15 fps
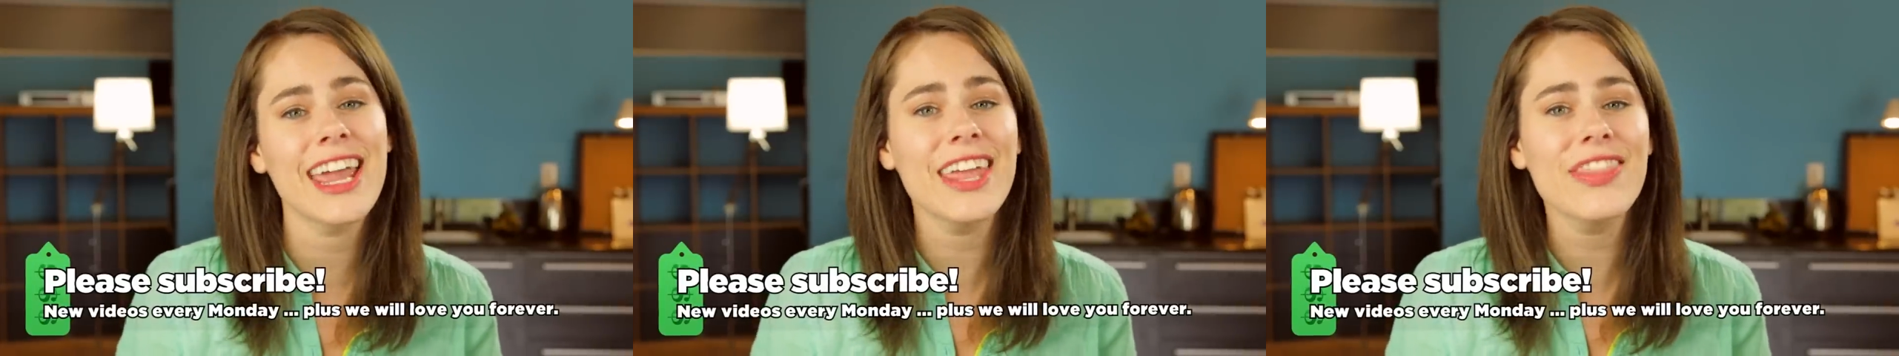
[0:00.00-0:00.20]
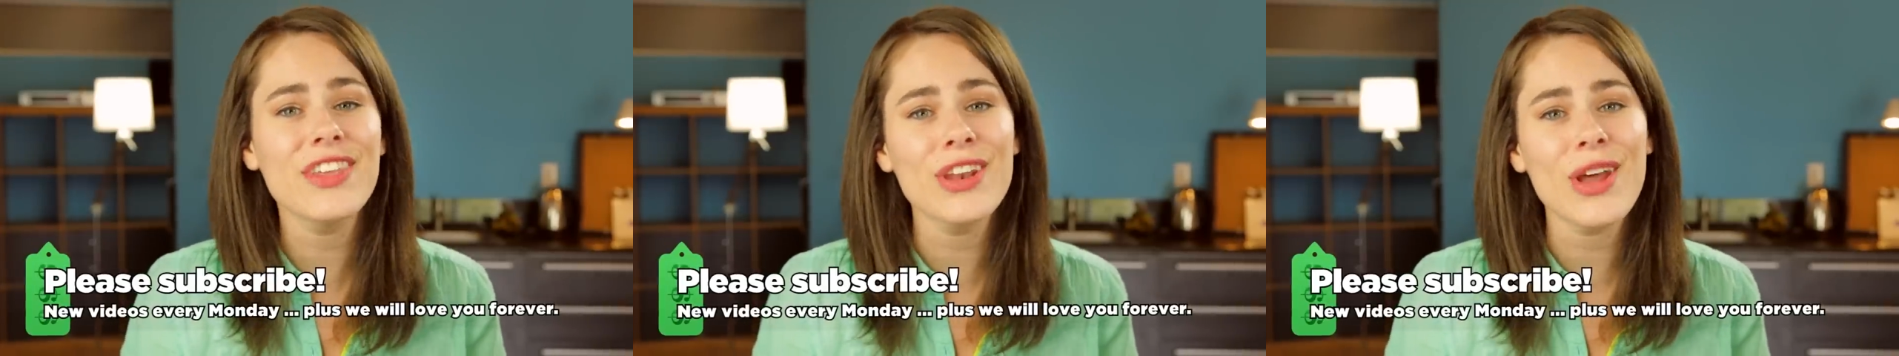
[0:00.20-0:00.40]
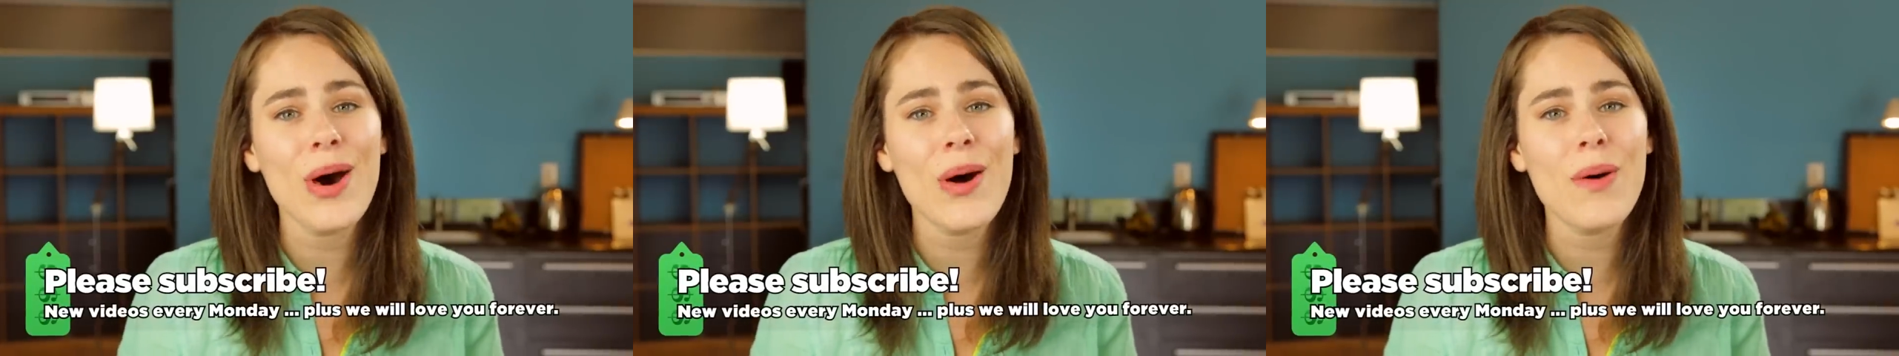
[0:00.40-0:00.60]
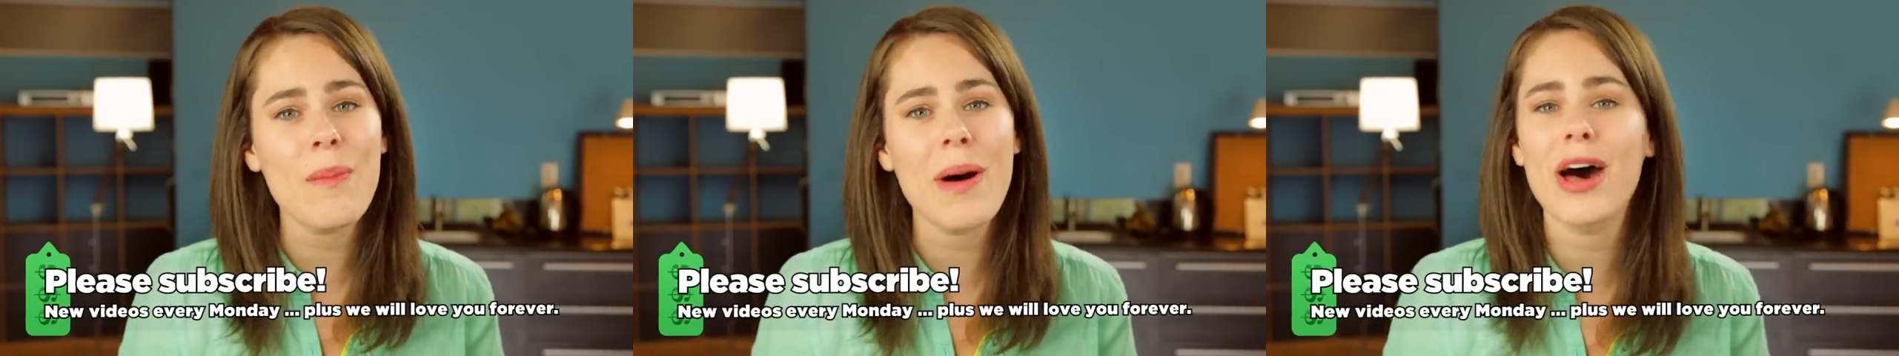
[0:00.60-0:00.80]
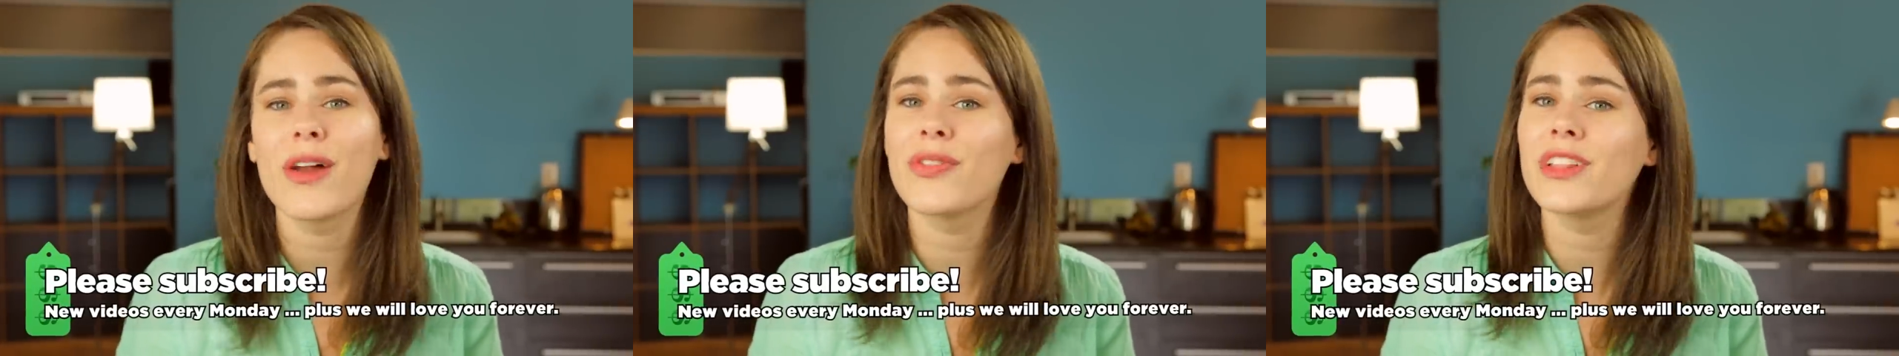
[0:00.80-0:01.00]
in the know
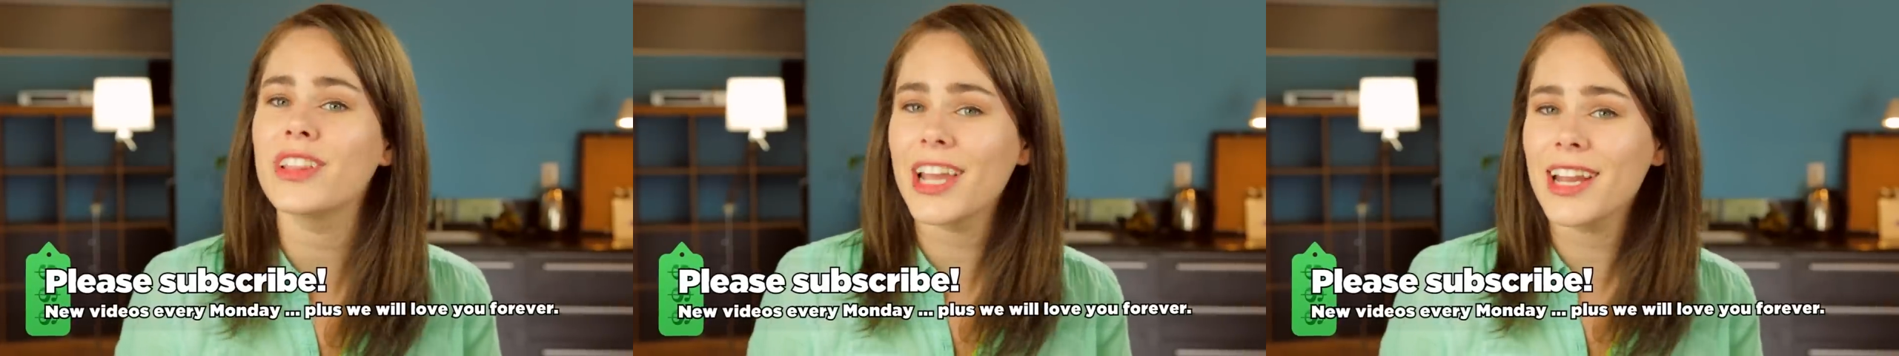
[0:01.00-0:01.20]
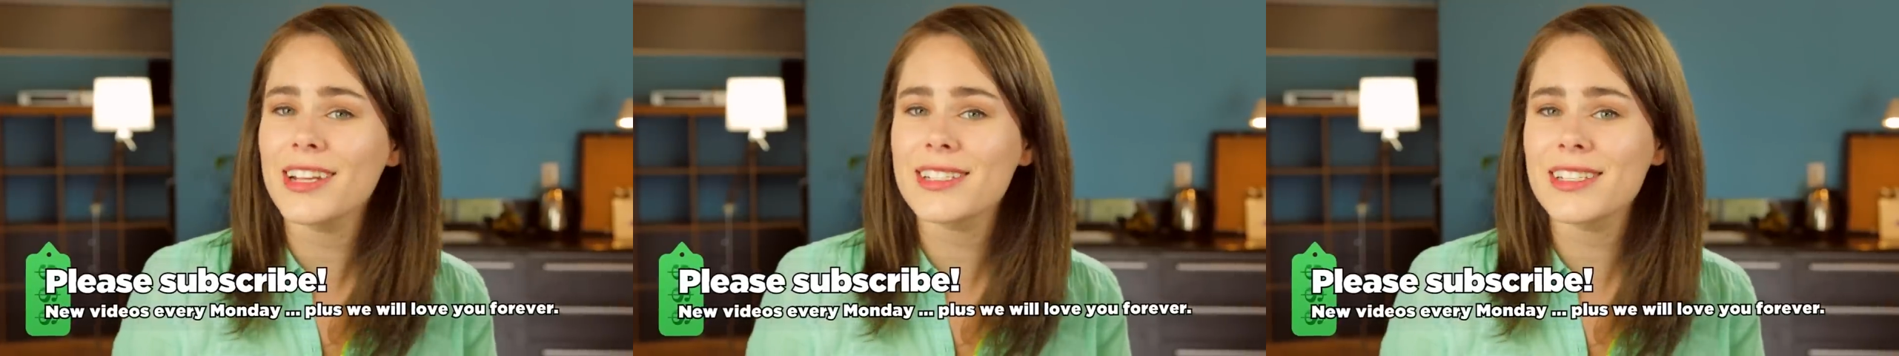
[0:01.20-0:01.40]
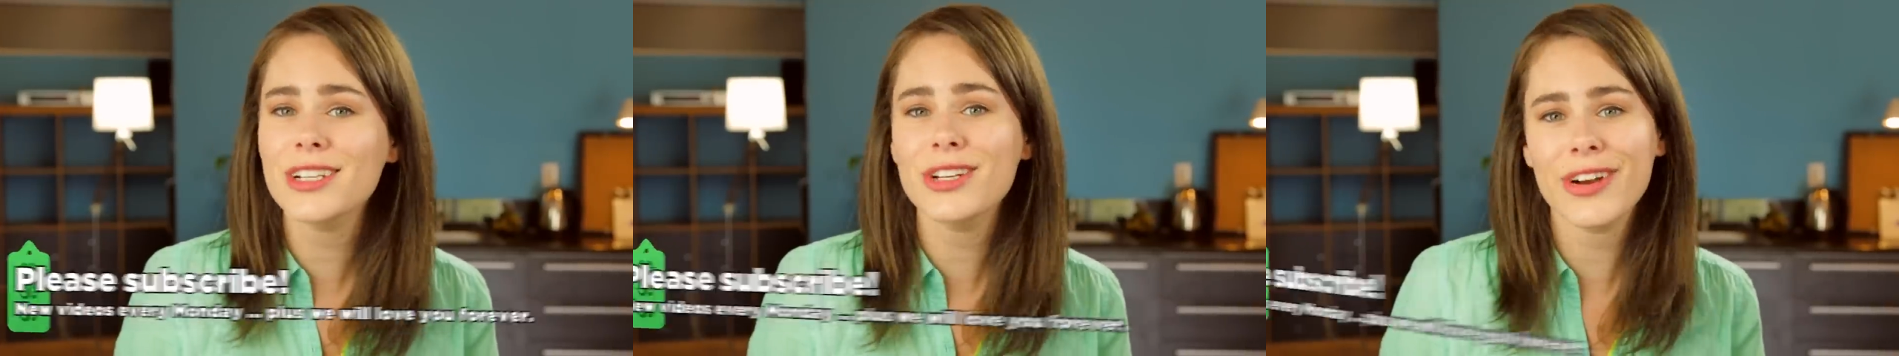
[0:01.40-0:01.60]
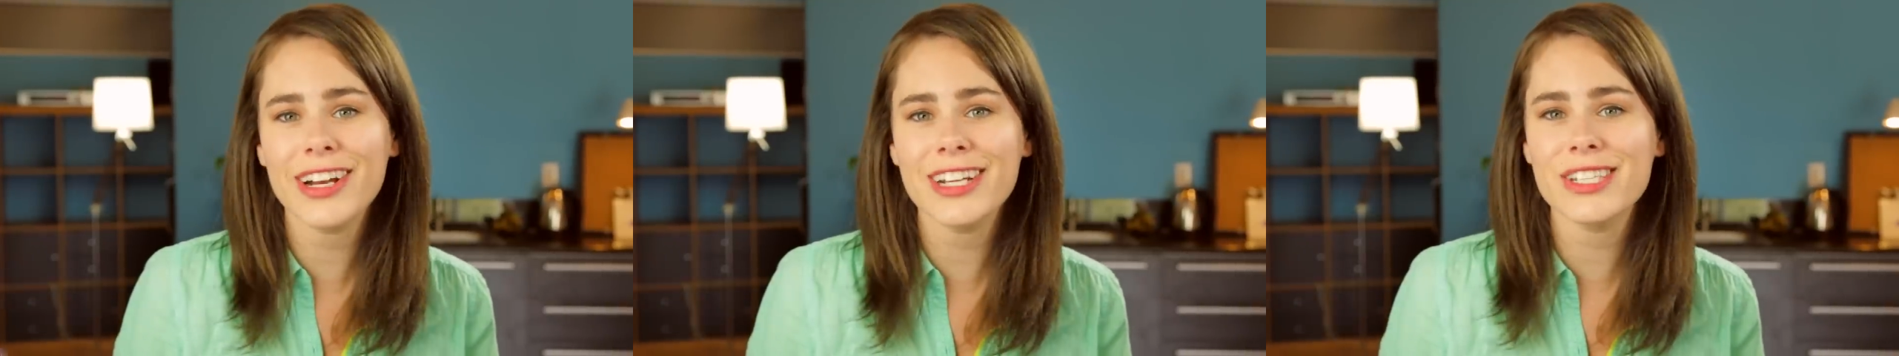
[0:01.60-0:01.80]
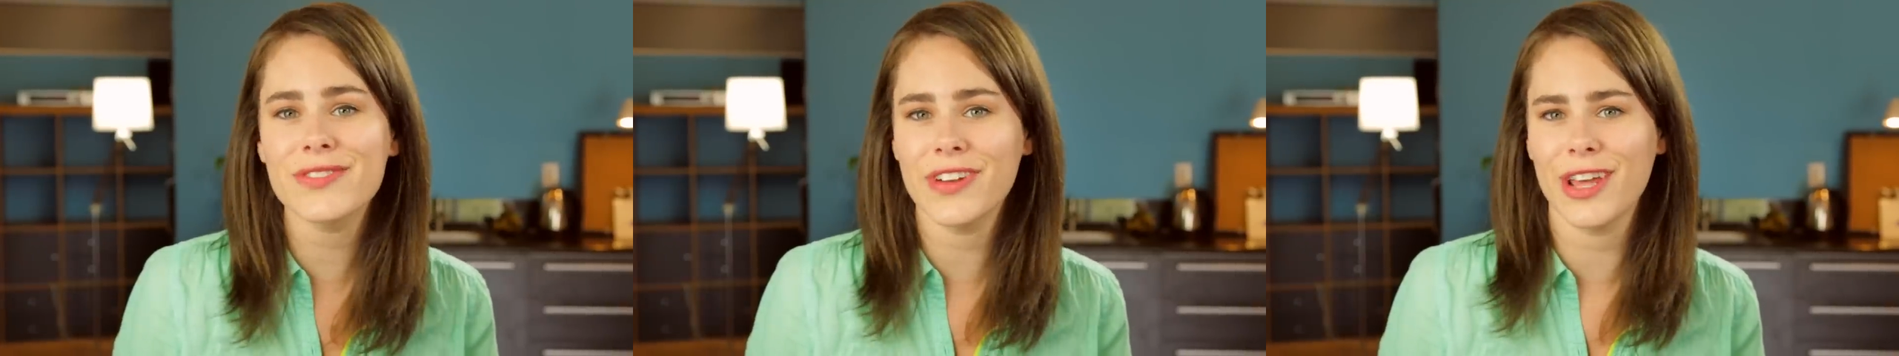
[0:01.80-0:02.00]
about the latest and
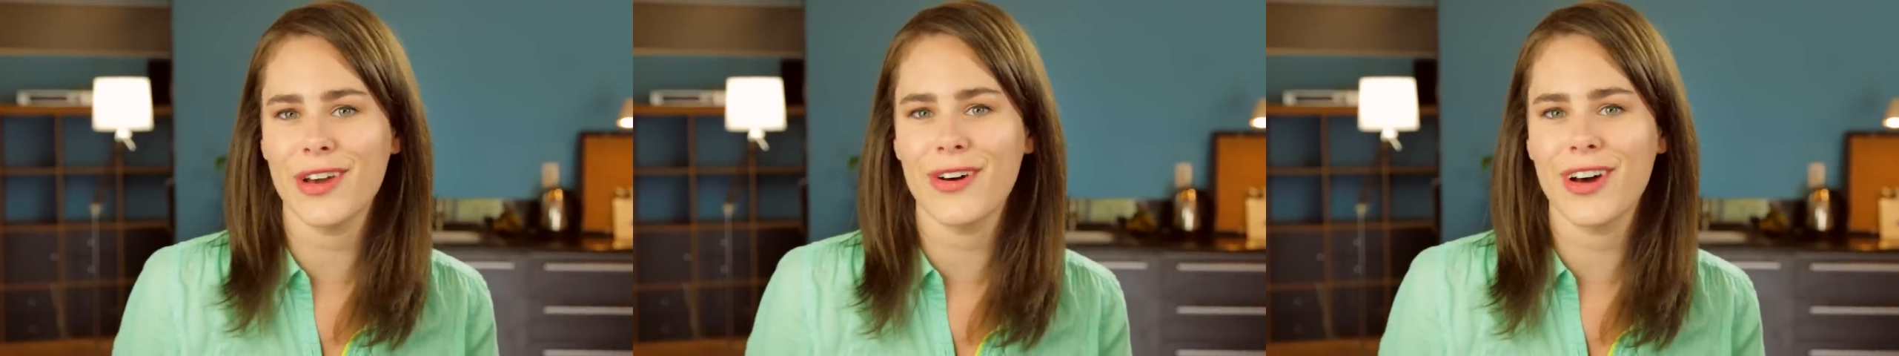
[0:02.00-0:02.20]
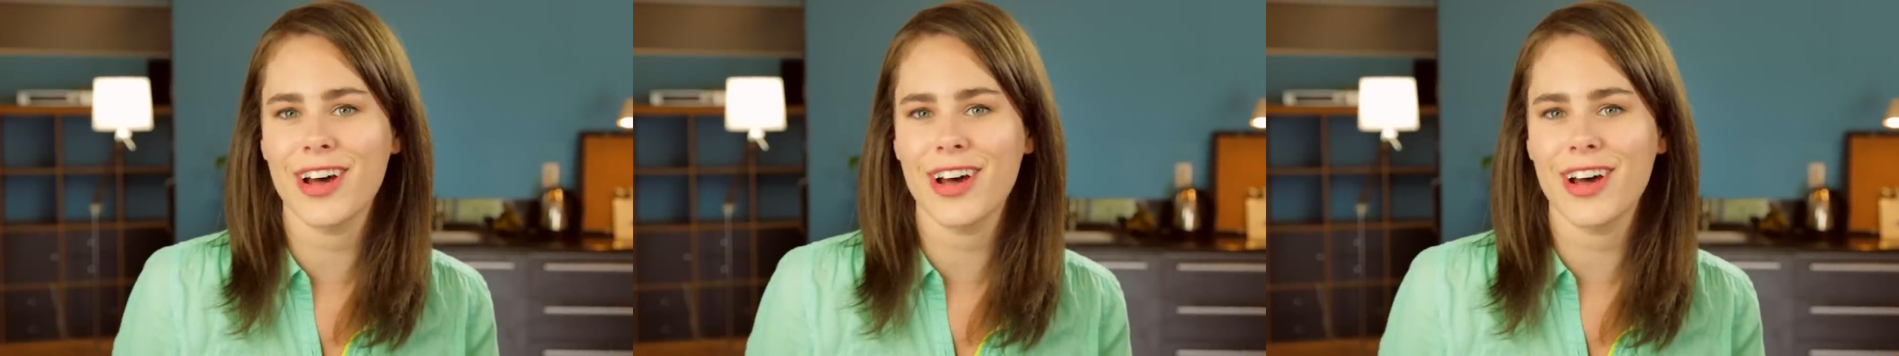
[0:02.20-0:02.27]
greatest video